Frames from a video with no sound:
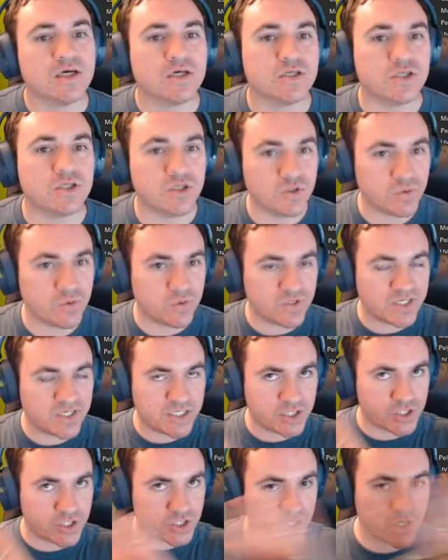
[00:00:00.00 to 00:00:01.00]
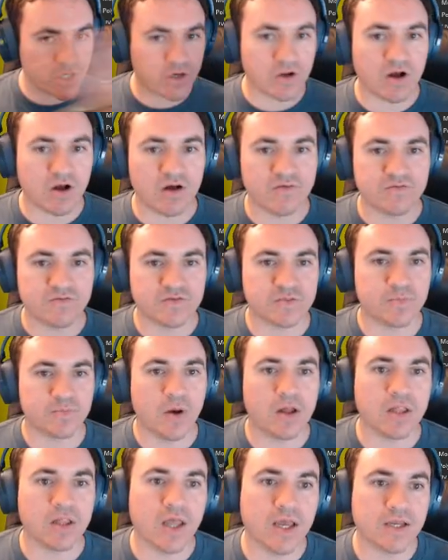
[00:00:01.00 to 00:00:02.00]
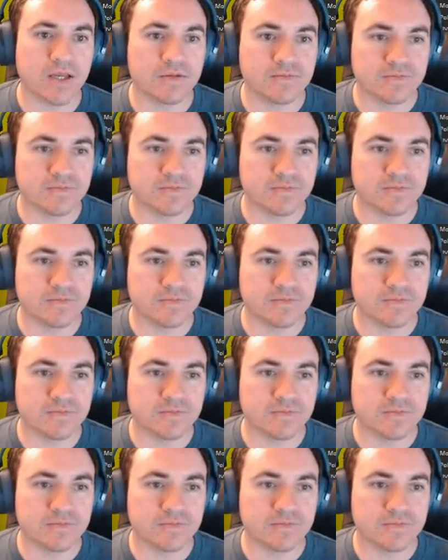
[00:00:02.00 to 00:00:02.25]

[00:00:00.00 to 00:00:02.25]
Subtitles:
to turn off spotlight.